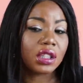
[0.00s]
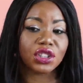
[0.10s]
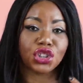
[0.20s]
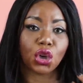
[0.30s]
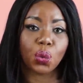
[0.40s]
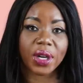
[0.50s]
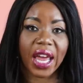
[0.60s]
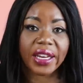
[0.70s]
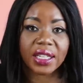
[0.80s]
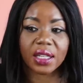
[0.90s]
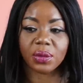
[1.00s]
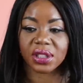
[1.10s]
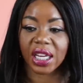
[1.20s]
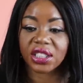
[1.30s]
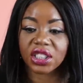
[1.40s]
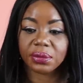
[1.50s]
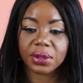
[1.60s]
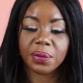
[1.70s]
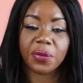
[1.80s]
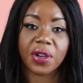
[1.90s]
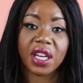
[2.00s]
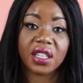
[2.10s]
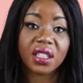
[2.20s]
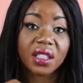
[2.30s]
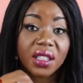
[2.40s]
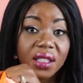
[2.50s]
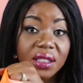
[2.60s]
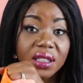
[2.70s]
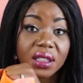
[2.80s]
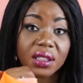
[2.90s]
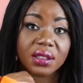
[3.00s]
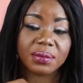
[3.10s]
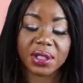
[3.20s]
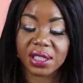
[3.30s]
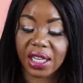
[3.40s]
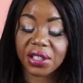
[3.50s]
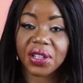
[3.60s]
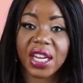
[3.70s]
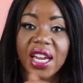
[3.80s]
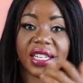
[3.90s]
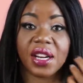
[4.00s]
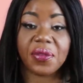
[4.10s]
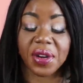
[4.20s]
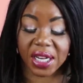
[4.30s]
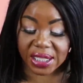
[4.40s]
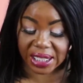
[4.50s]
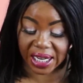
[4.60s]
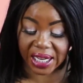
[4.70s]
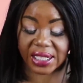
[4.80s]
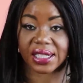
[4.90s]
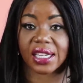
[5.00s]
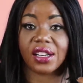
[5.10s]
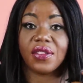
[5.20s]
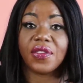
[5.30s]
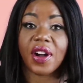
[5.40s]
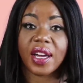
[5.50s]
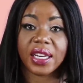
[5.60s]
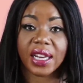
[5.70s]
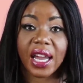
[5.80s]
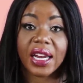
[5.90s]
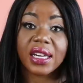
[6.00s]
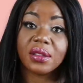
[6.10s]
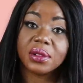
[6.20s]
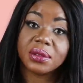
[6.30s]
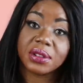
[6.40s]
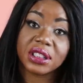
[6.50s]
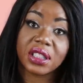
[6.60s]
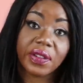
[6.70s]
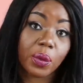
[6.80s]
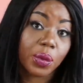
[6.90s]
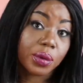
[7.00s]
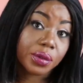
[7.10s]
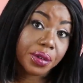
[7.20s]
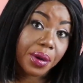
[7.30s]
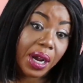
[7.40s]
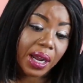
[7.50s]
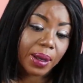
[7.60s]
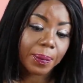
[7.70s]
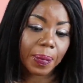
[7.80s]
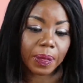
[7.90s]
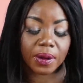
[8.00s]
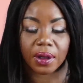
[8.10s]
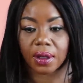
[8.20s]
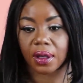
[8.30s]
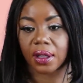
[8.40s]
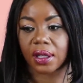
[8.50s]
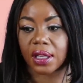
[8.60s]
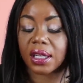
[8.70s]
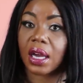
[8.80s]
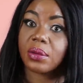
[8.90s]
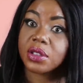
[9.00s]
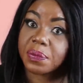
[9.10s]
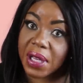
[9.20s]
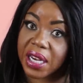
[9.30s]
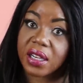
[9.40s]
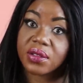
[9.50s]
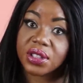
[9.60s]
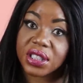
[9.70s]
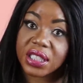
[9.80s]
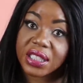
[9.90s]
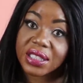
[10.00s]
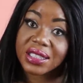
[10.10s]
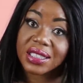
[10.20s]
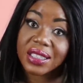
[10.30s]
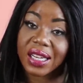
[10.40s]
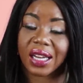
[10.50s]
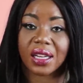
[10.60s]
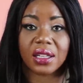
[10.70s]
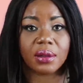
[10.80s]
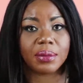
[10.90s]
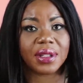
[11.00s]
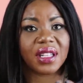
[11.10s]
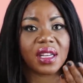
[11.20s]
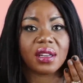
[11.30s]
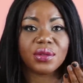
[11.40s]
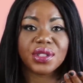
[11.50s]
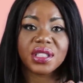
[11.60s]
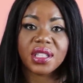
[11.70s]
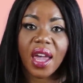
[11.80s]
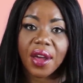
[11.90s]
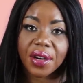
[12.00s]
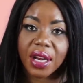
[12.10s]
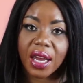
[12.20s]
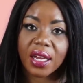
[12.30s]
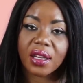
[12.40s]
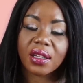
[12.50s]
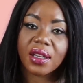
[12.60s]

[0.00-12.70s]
so what I did was I jumped up and ran to Ulta because I know they had that red tag sale on Friday night and it was some stuff I wanted to grab. And I was planning on sticking to that. But then on Saturday,